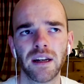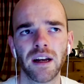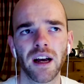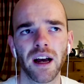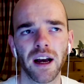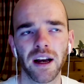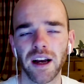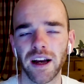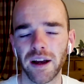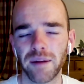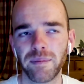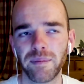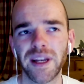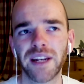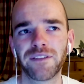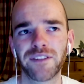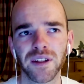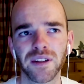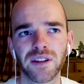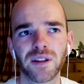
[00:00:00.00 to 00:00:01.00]

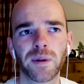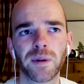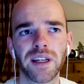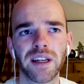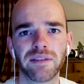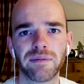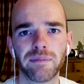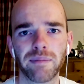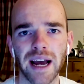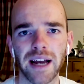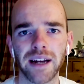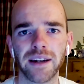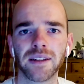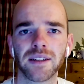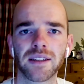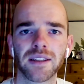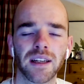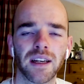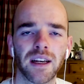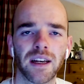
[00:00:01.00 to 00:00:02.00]
midfield three of Mount,
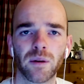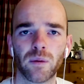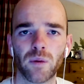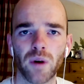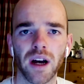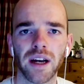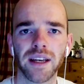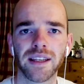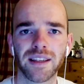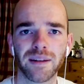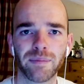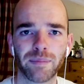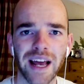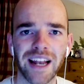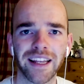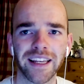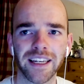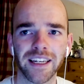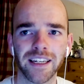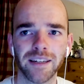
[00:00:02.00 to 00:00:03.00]
Rice and
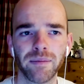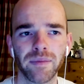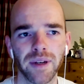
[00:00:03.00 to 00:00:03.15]
Bellingham,